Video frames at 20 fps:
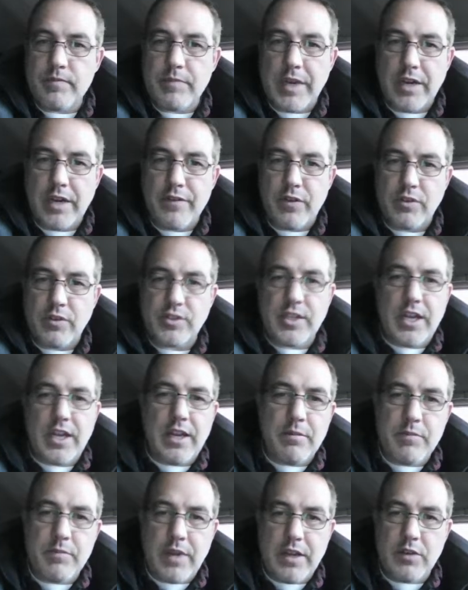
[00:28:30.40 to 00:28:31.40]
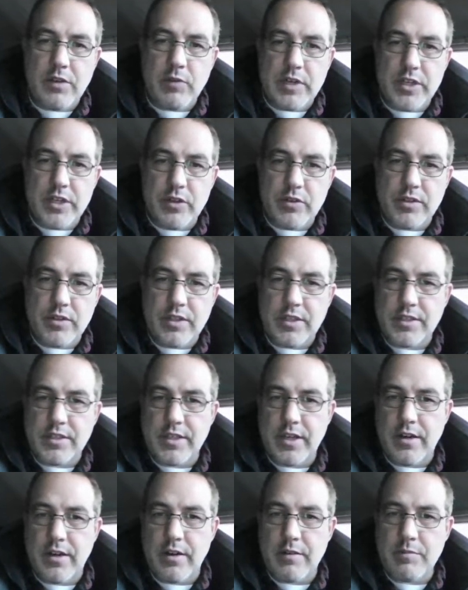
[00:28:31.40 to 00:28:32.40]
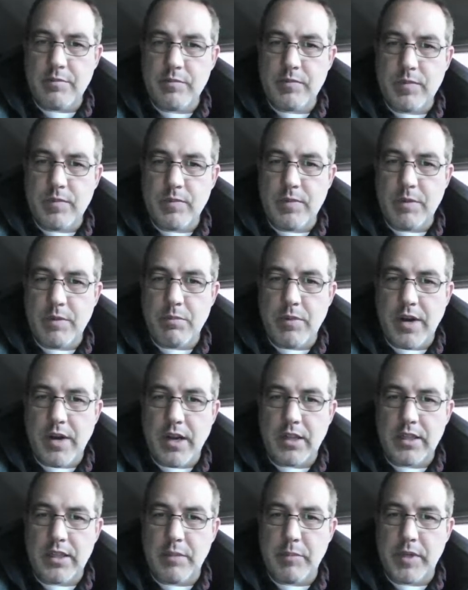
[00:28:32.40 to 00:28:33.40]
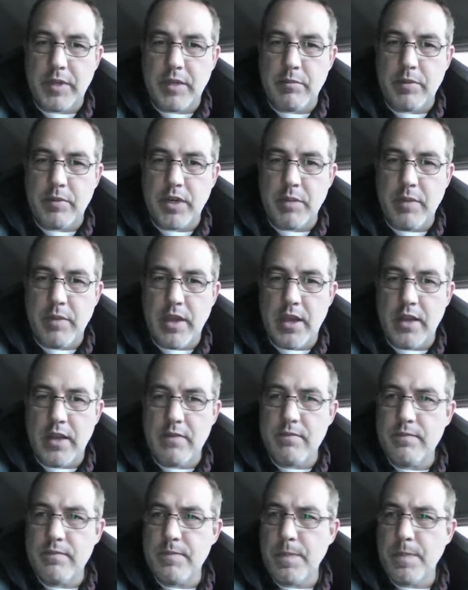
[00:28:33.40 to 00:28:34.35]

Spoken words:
microphone setting and probably reduce this here. Probably clipping it pretty bad.